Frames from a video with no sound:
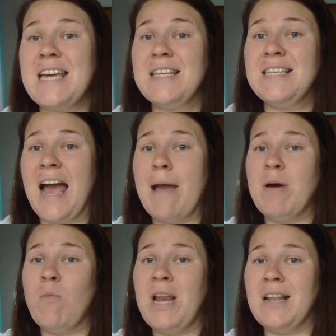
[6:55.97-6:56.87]
the time
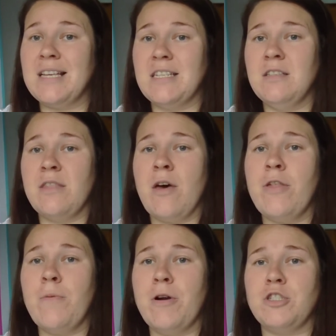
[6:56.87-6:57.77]
and we listen to the
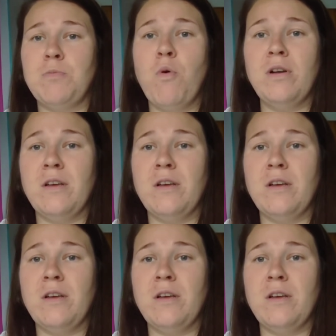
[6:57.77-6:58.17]
other person's point